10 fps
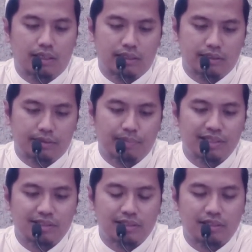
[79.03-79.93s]
in
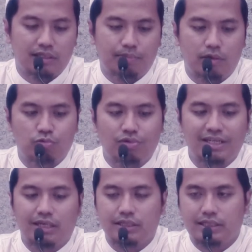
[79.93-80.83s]
mentioning about what
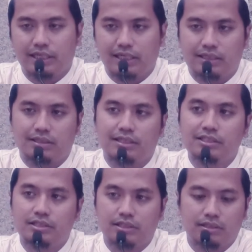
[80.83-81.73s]
are the
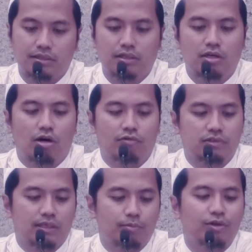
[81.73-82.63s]
characteristics of
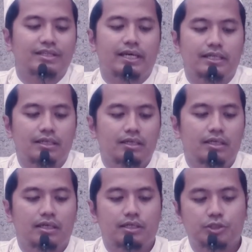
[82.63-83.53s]
someone that
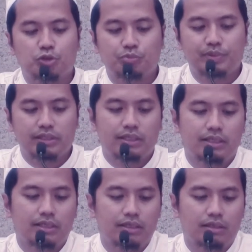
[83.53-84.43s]
should be
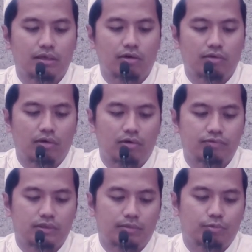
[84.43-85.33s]
of
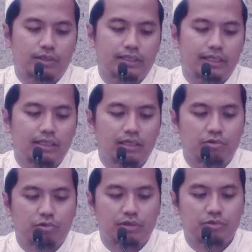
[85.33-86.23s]
someone that
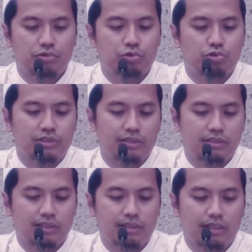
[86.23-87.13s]
we want to choose as
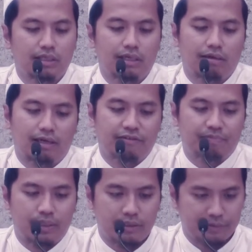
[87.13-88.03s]
a life
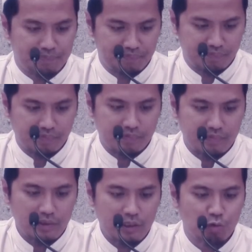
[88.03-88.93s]
partner.
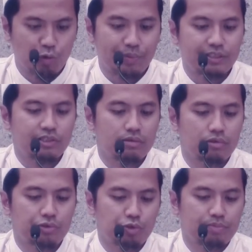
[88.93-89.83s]
We mentioned
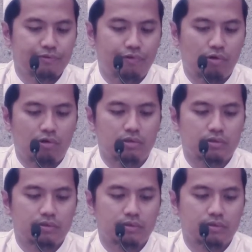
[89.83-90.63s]
also before